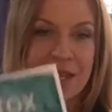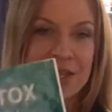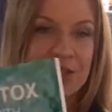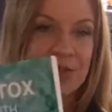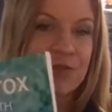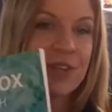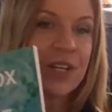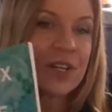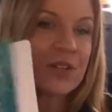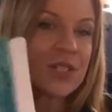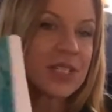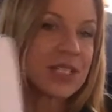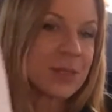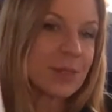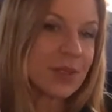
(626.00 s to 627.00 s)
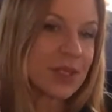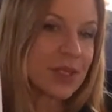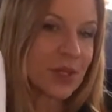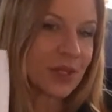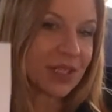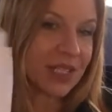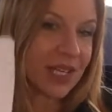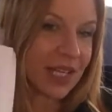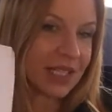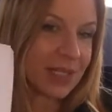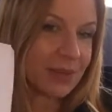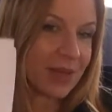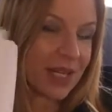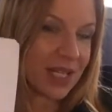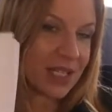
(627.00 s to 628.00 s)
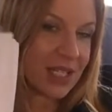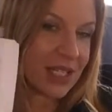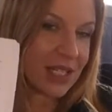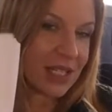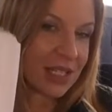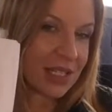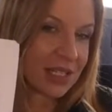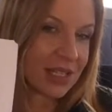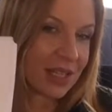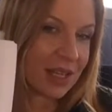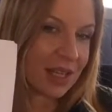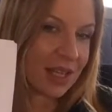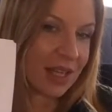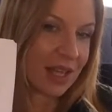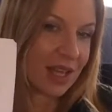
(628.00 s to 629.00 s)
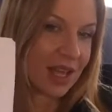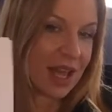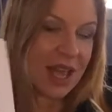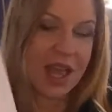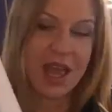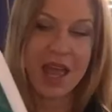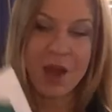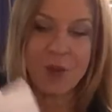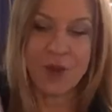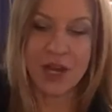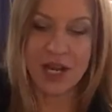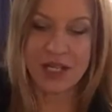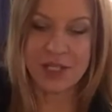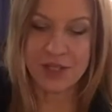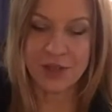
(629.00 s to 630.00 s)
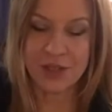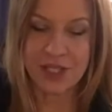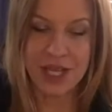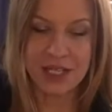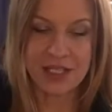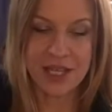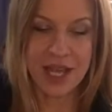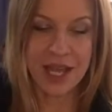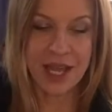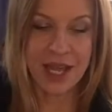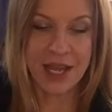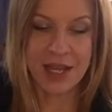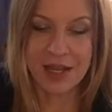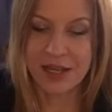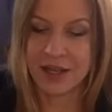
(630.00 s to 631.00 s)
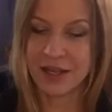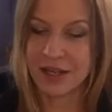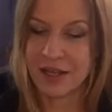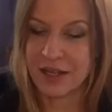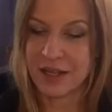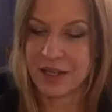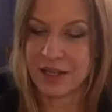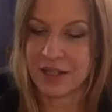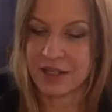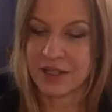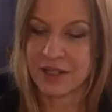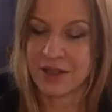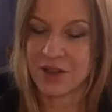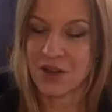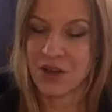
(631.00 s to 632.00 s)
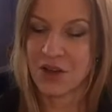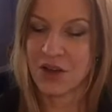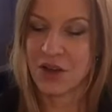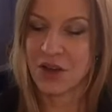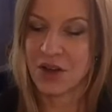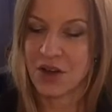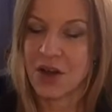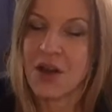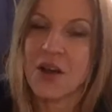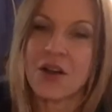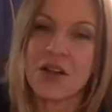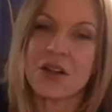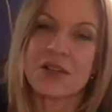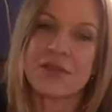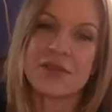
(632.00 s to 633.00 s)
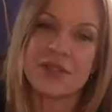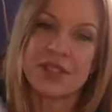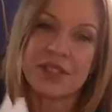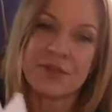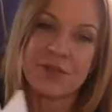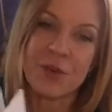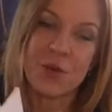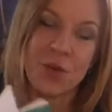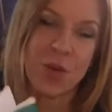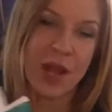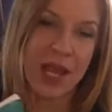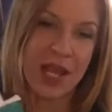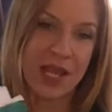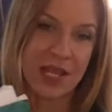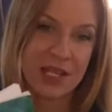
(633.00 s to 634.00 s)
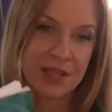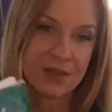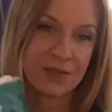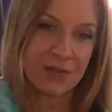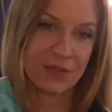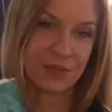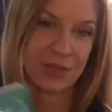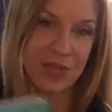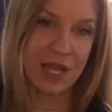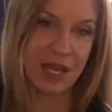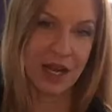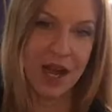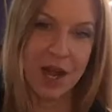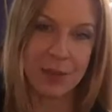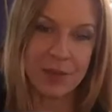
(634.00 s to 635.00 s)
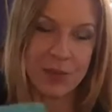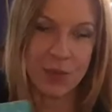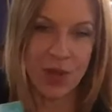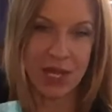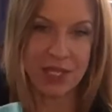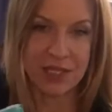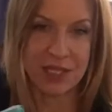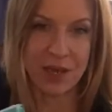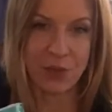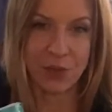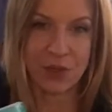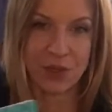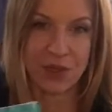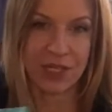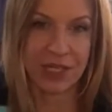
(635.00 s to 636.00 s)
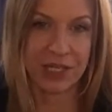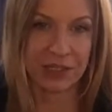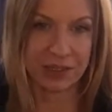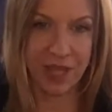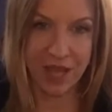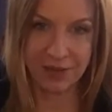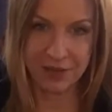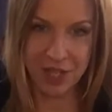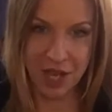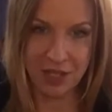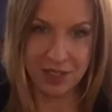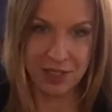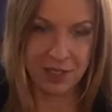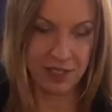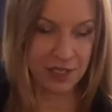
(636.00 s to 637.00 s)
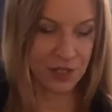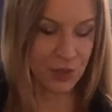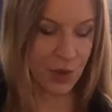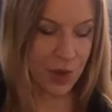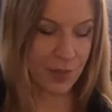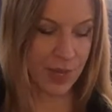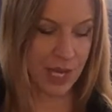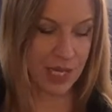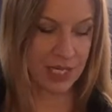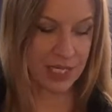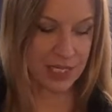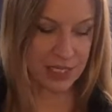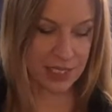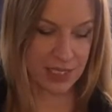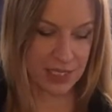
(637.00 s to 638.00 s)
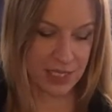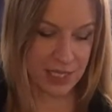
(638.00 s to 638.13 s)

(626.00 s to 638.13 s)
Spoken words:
It's very simple. It's only 90 pages. And what I do is I take all of different ways, common ways that we're getting a lot of toxins into our bodies